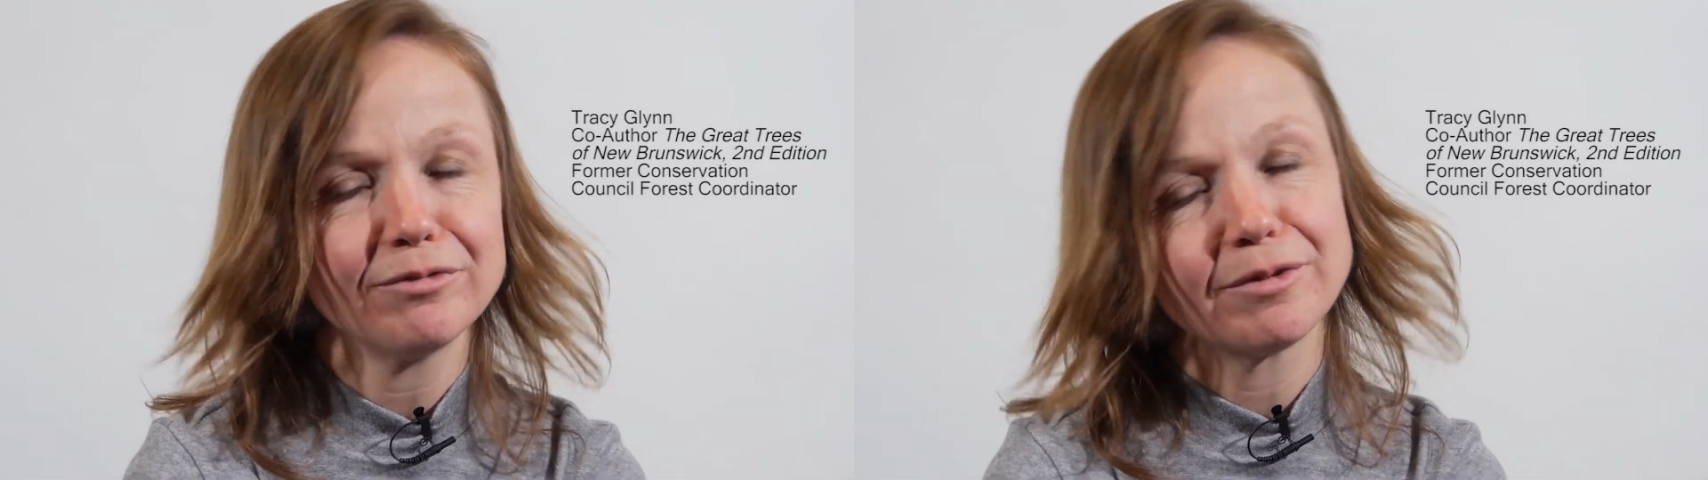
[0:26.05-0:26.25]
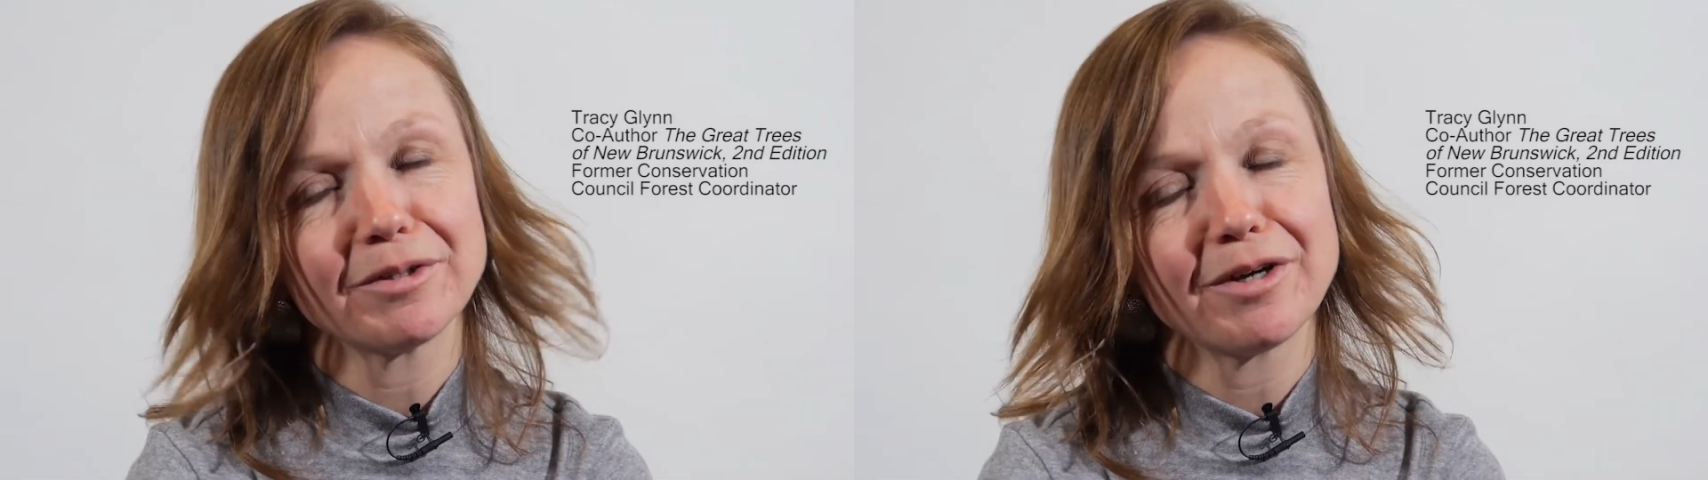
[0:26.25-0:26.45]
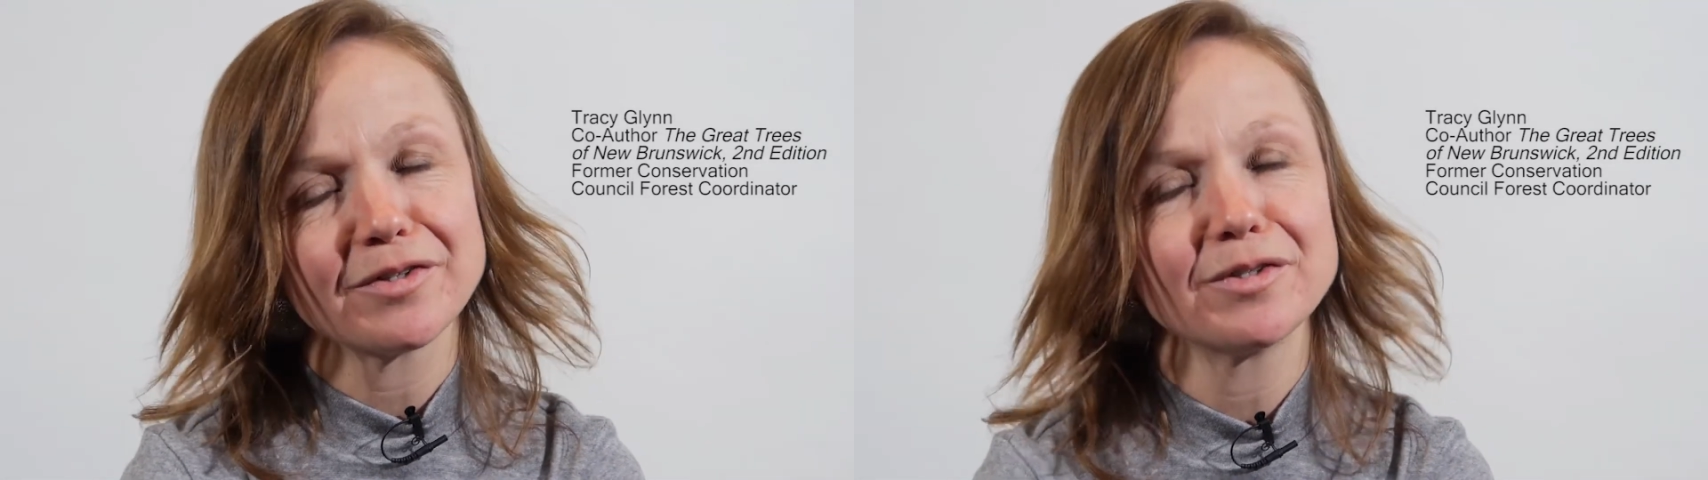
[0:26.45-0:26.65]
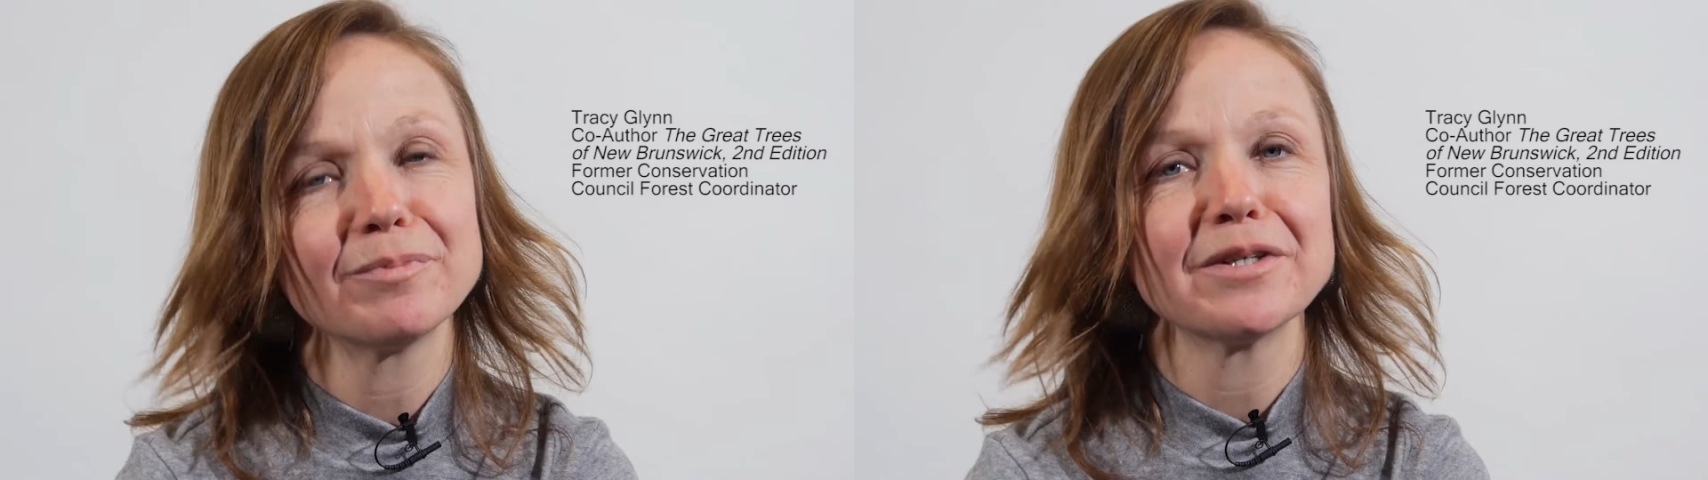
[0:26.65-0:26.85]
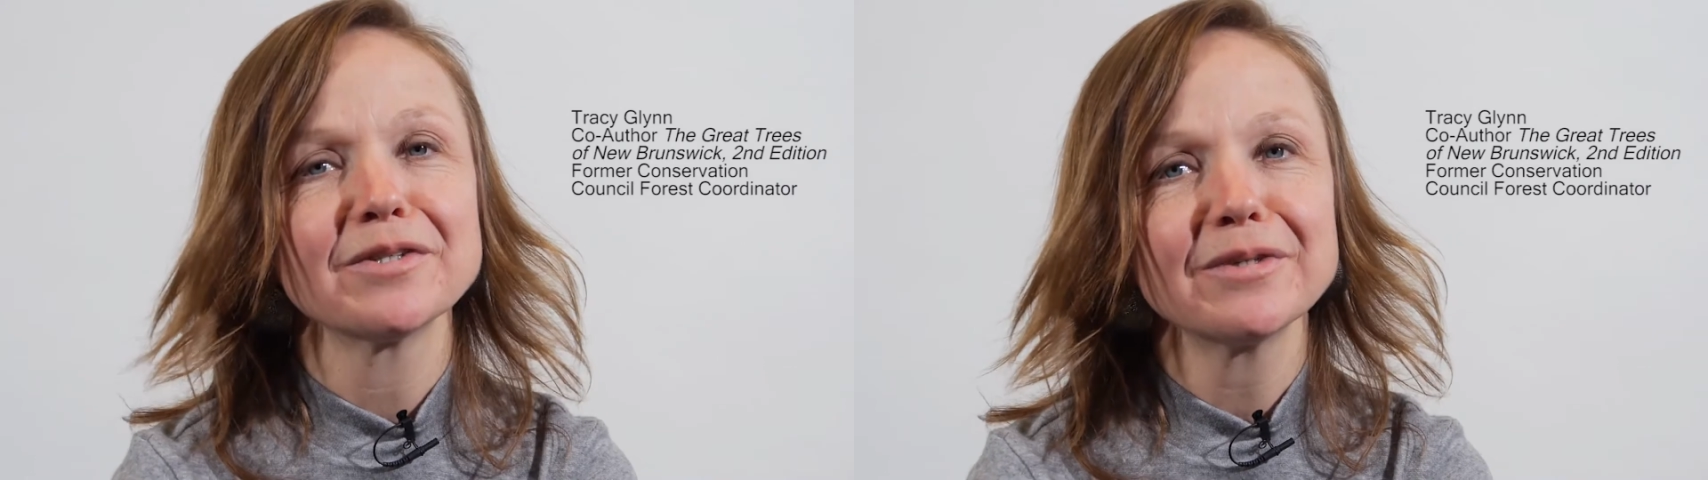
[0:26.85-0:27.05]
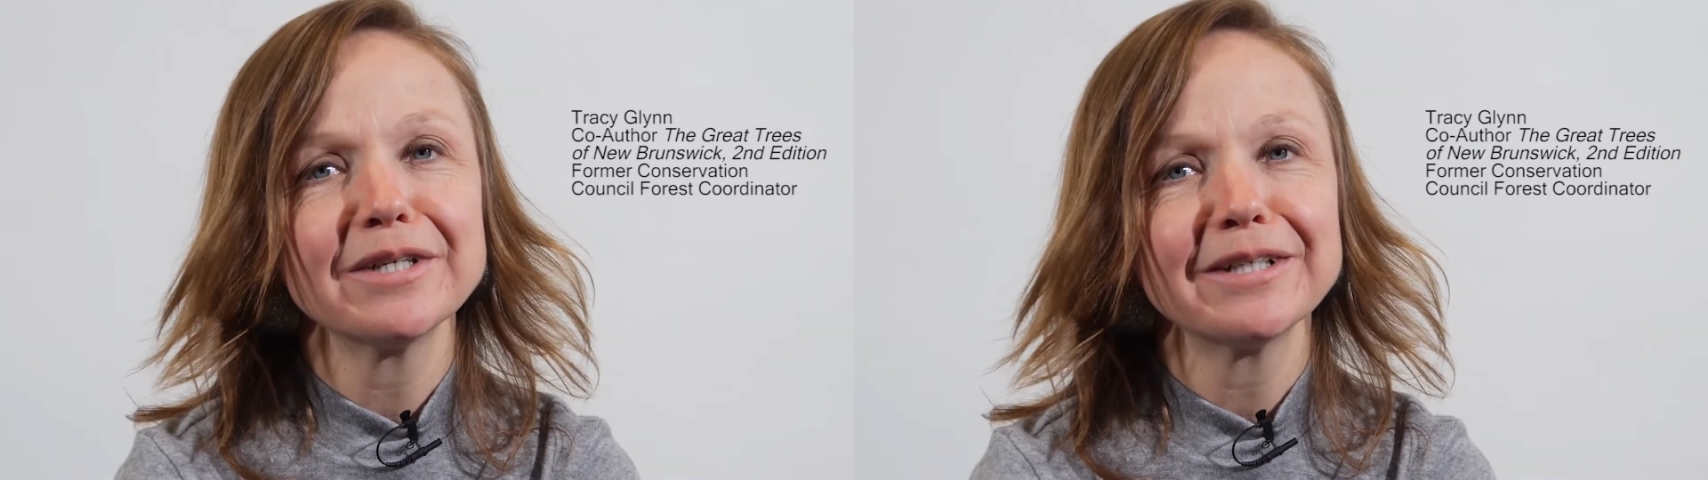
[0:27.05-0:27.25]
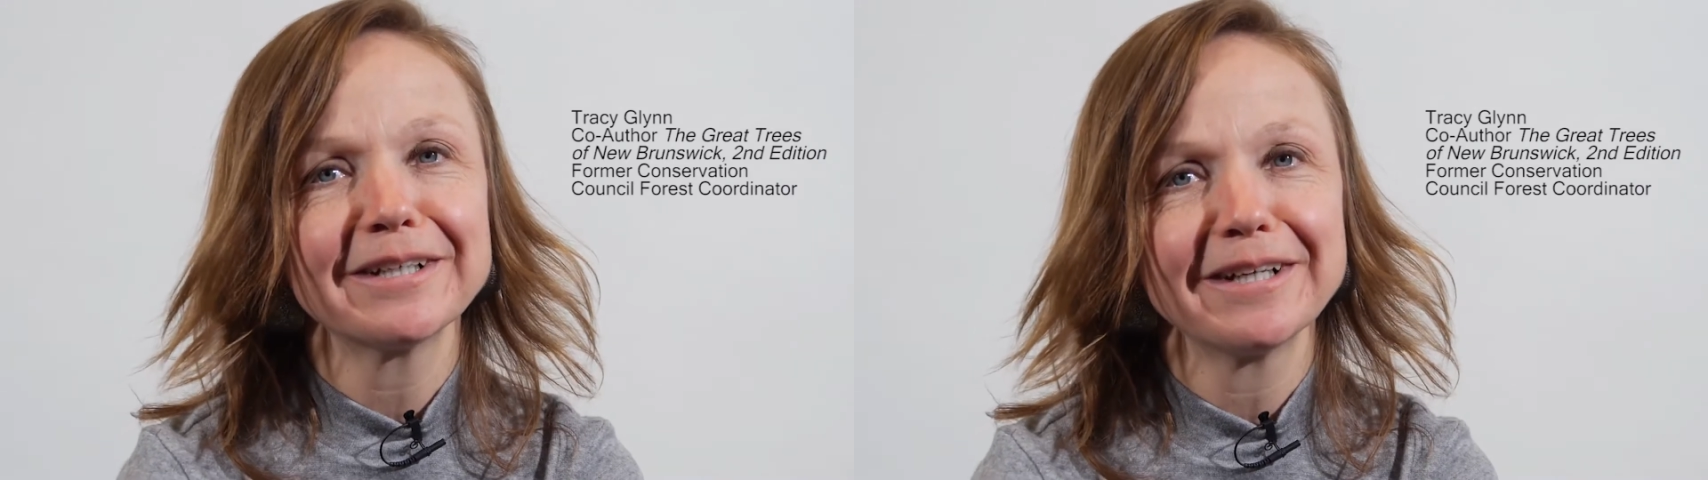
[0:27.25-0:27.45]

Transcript: from across New Brunswick